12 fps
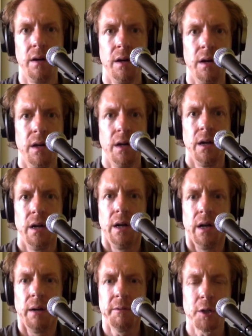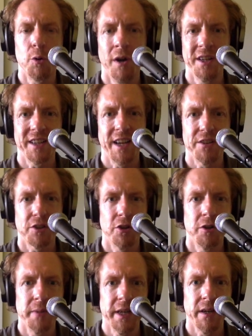I'm going to quantize
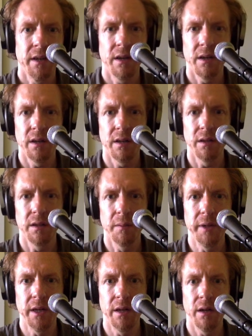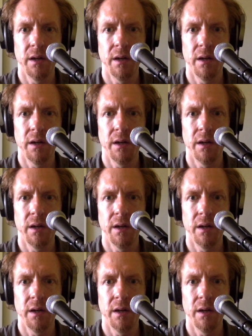Kermit a little bit.